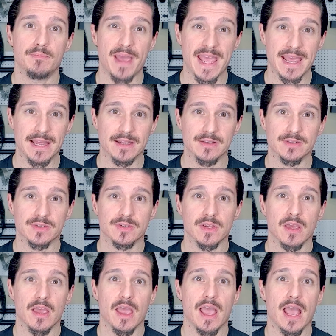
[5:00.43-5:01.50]
bands,
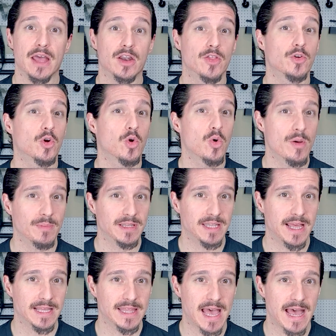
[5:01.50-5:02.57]
and other equipment
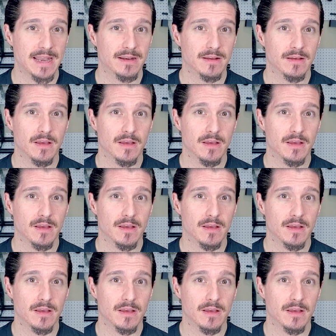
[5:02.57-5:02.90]
like that.